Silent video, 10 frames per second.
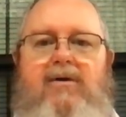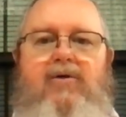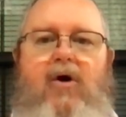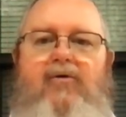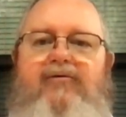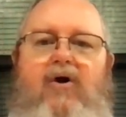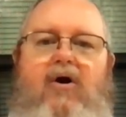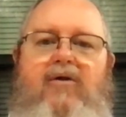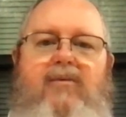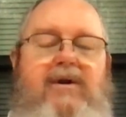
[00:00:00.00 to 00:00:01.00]
Those
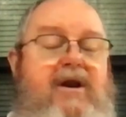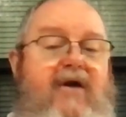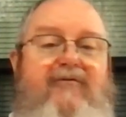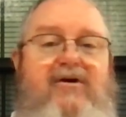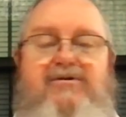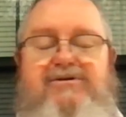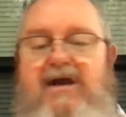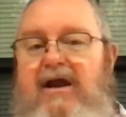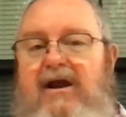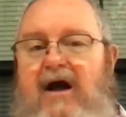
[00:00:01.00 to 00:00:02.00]
are that we never
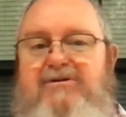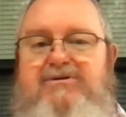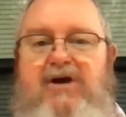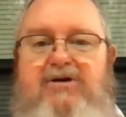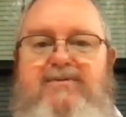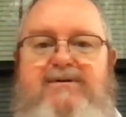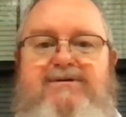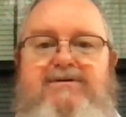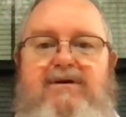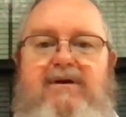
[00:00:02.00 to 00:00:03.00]
understand God's
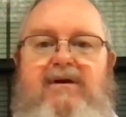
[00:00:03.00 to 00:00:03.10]
judgments.